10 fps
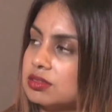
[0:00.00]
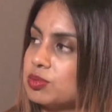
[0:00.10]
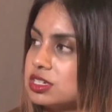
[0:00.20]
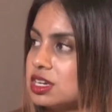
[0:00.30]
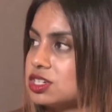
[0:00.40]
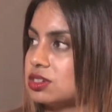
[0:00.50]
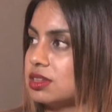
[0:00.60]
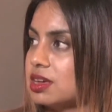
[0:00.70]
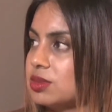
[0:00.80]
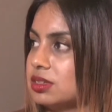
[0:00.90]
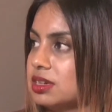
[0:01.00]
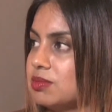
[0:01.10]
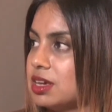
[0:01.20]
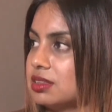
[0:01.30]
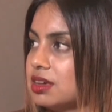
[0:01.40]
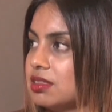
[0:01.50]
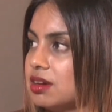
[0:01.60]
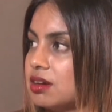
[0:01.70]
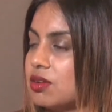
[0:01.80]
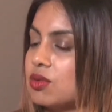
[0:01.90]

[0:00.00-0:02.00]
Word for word: potential liability may lie there.